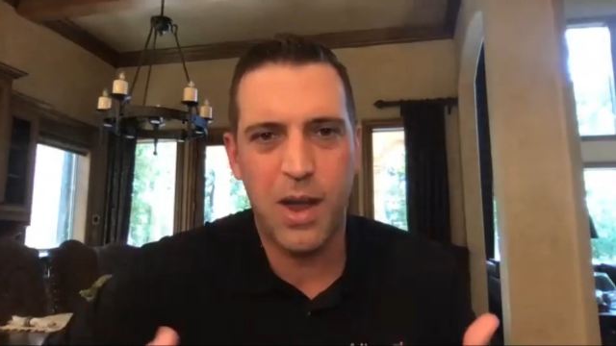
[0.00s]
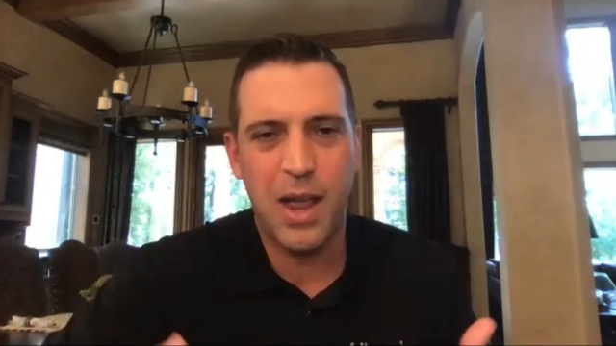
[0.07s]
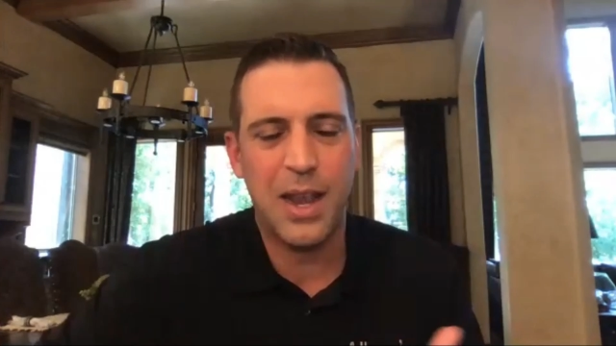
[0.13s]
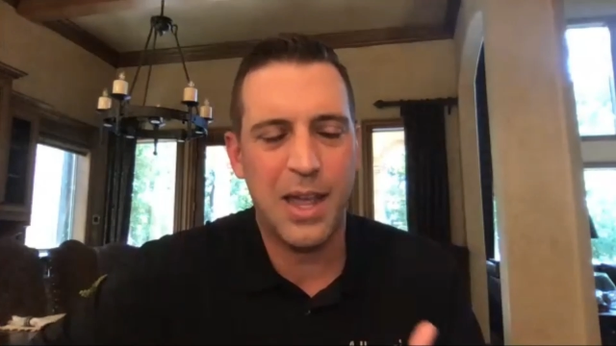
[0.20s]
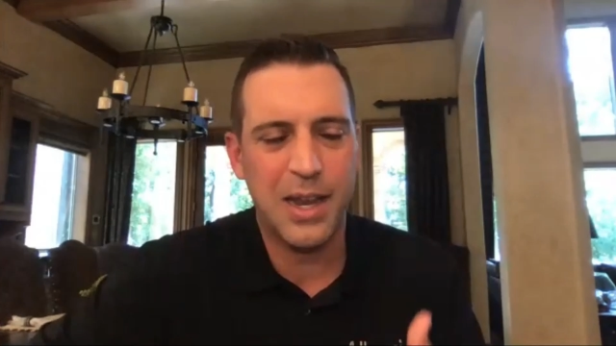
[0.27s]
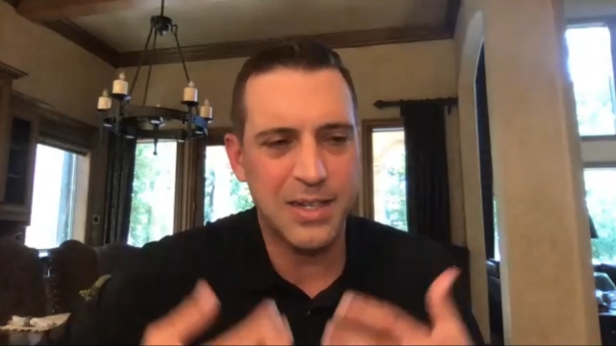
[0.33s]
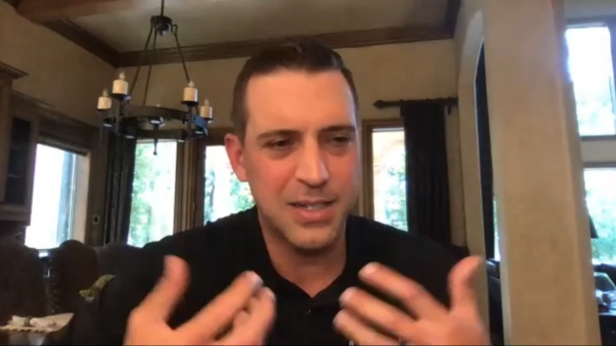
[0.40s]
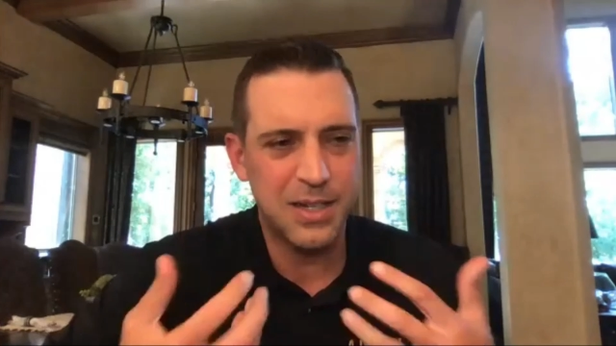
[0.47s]
I
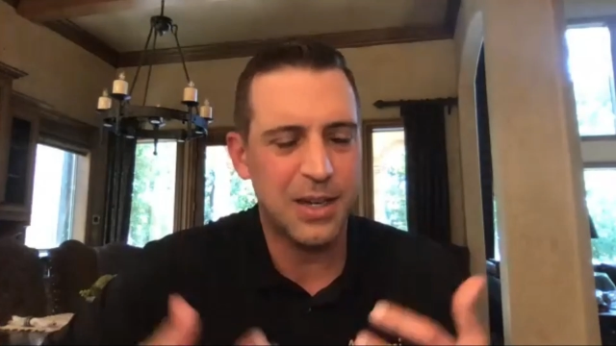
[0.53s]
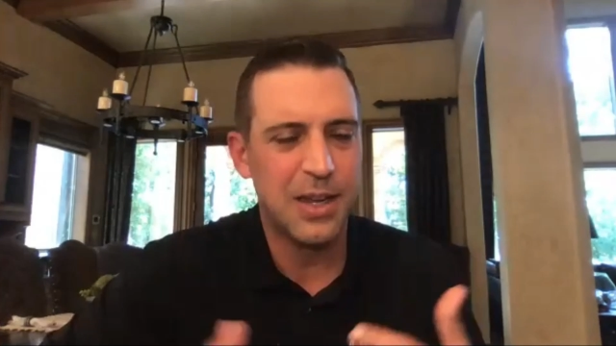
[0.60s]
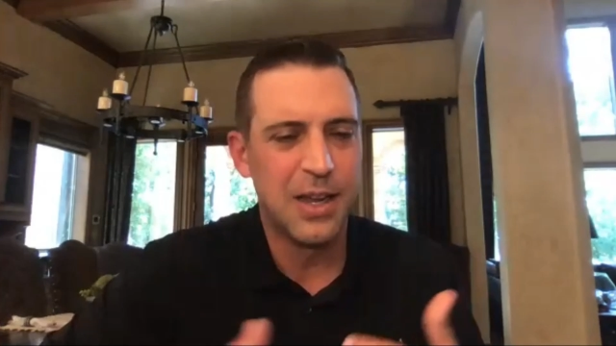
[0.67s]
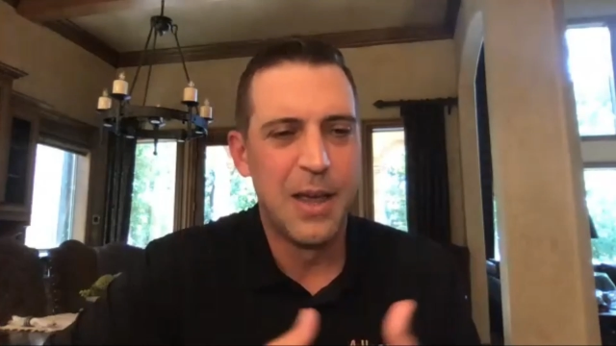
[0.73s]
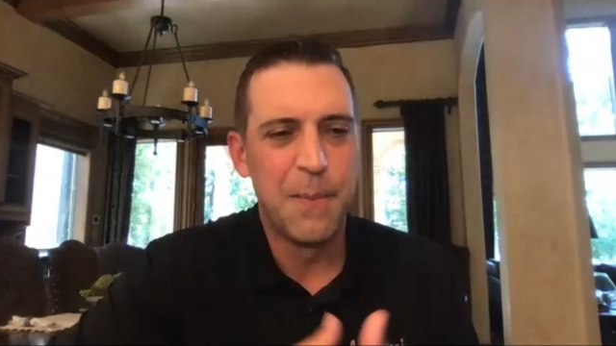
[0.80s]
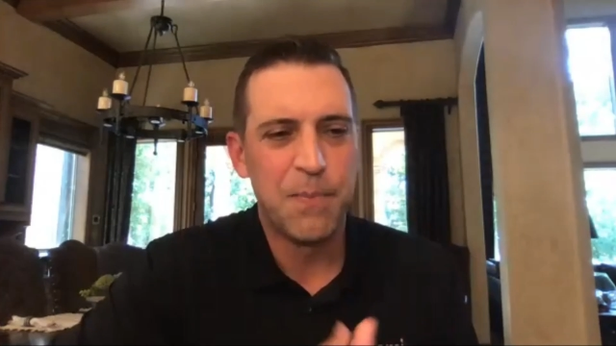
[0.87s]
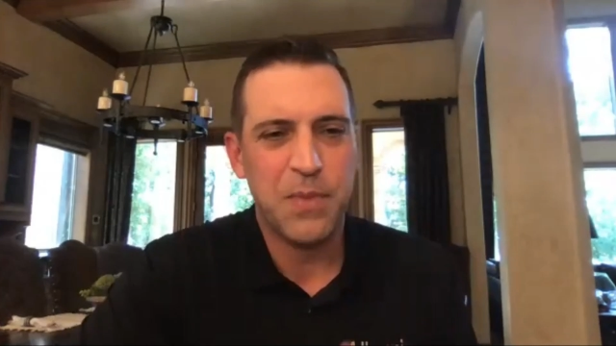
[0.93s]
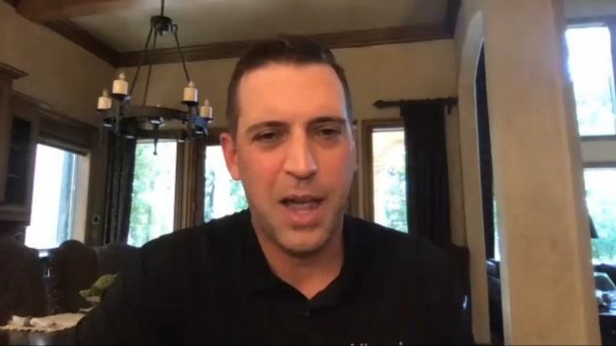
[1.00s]
like
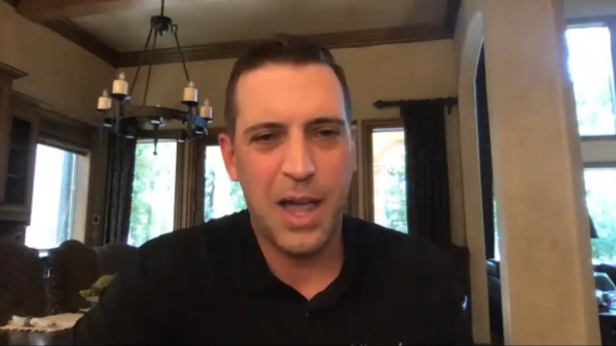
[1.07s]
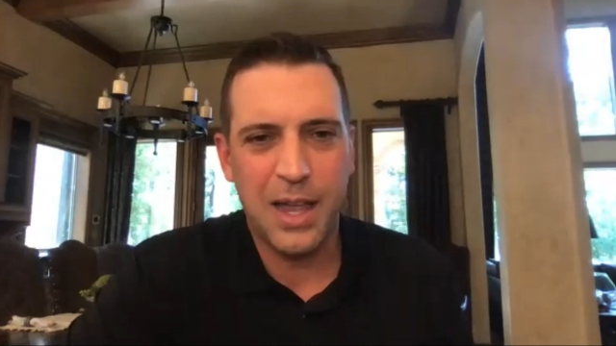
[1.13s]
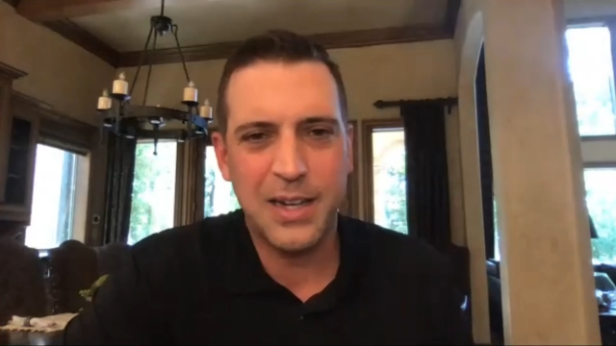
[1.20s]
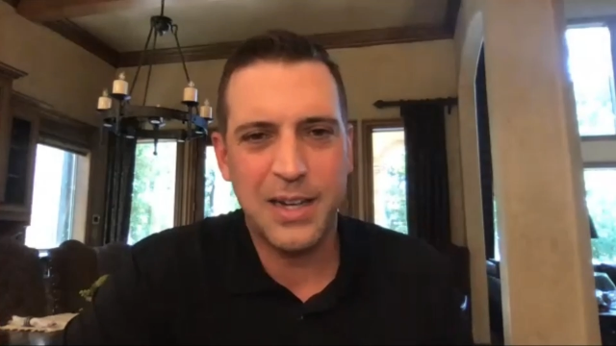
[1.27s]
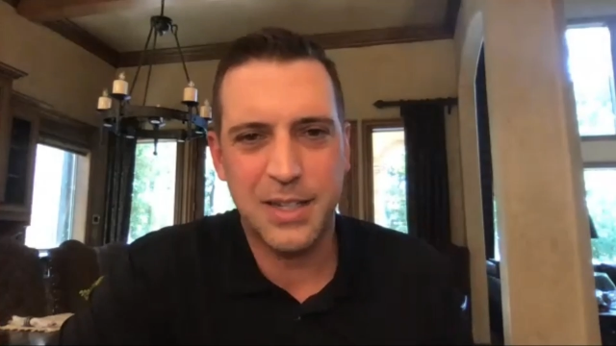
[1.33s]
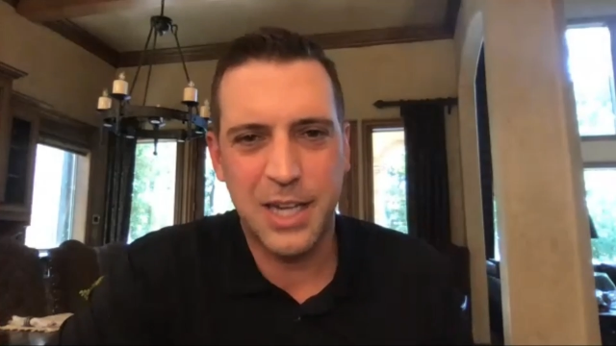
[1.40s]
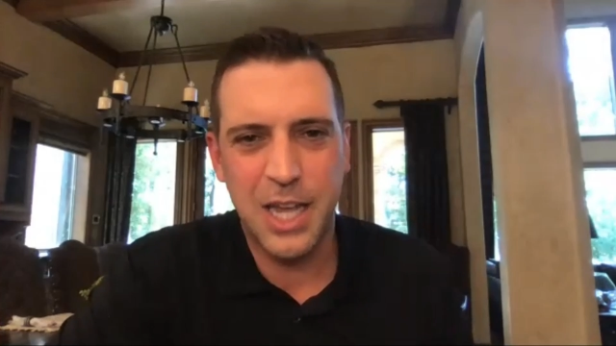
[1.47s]
to